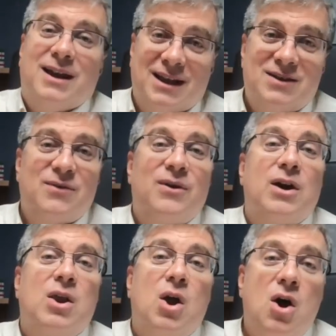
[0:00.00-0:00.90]
That's a
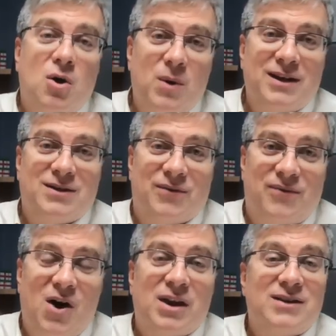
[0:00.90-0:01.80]
very long way to
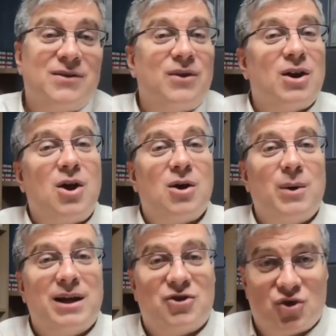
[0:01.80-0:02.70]
fall. It's a very long
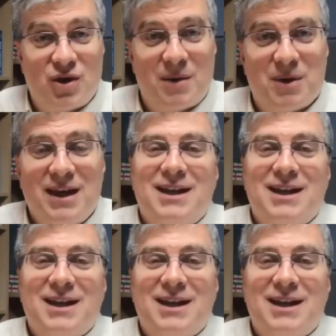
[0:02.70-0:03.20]
way to trip.